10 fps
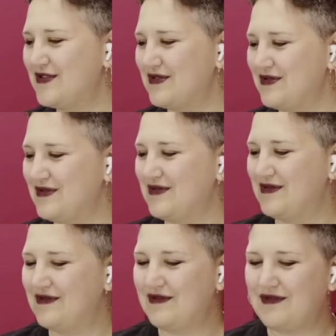
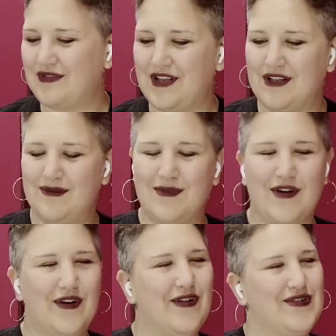to film
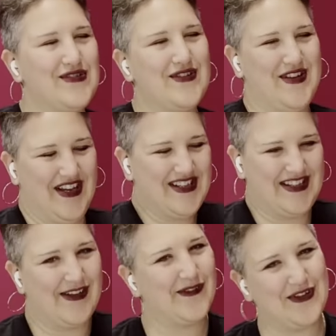all
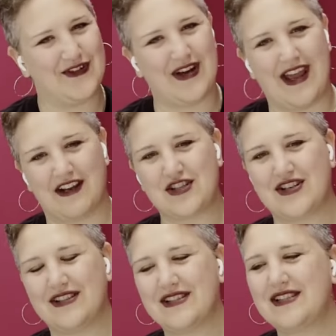thirty-seven
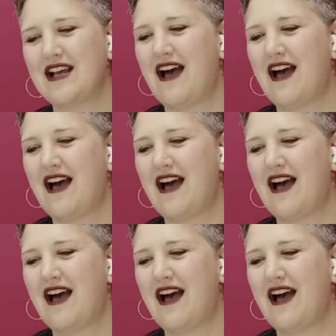reactions